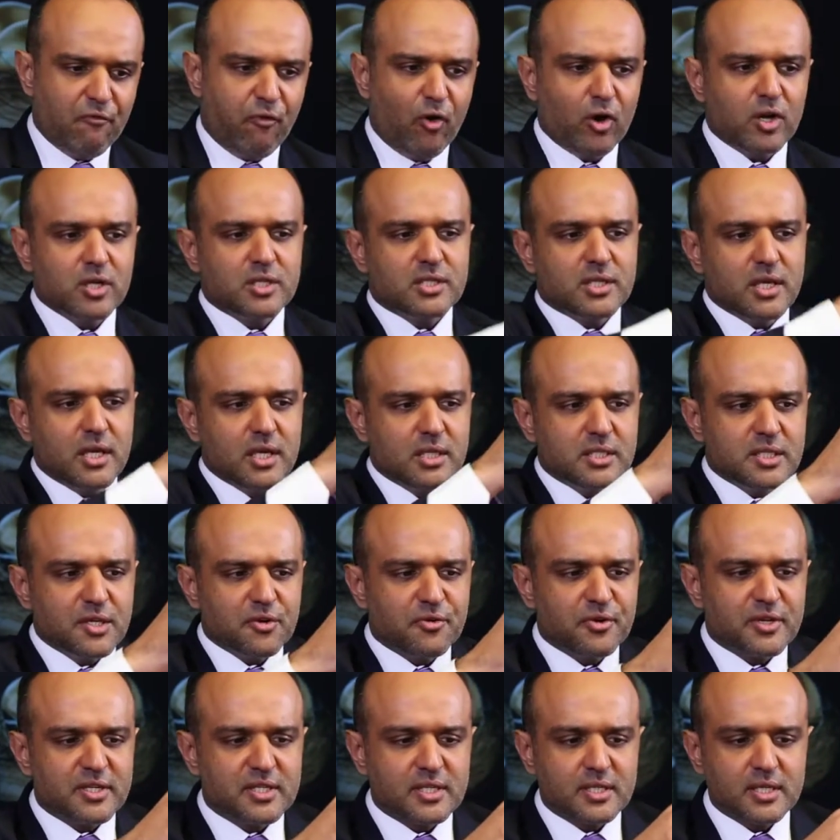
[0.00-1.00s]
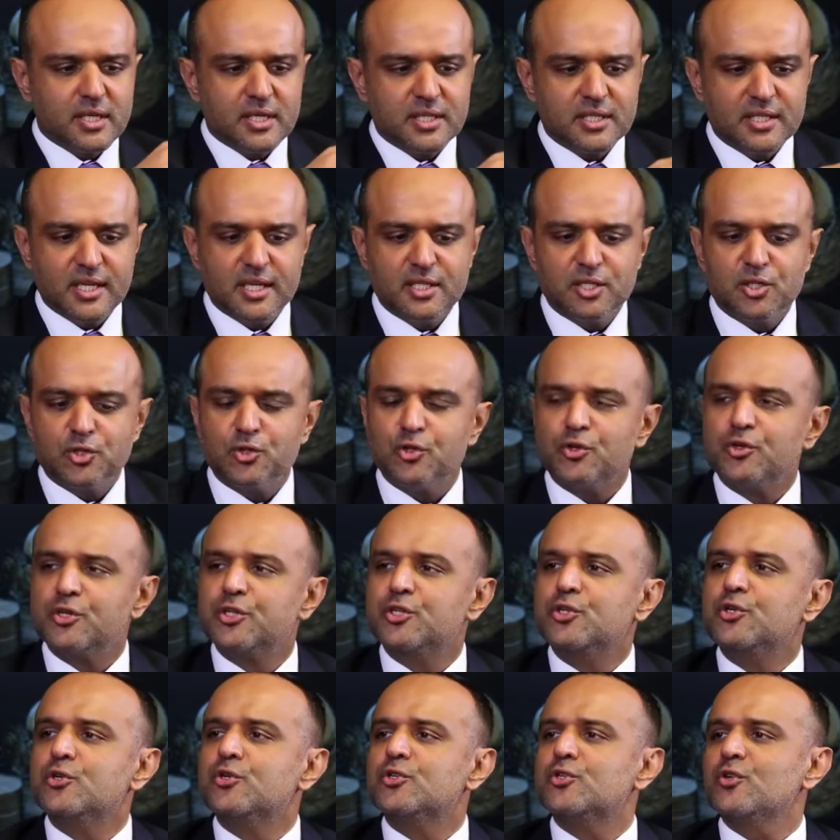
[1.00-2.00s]
volatility risk tends to
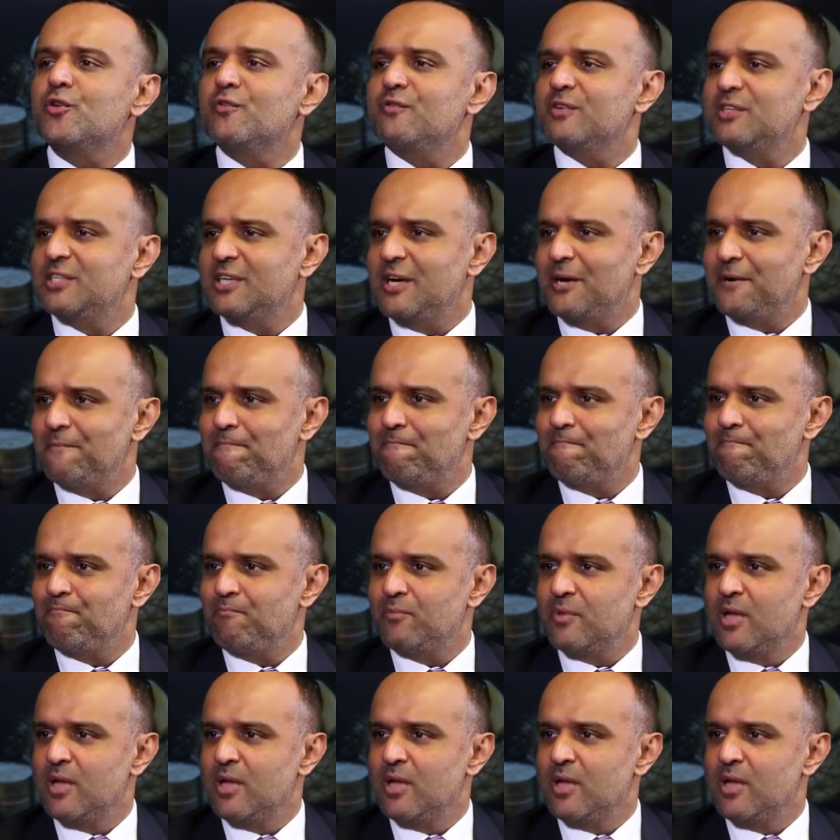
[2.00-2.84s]
reduce over time,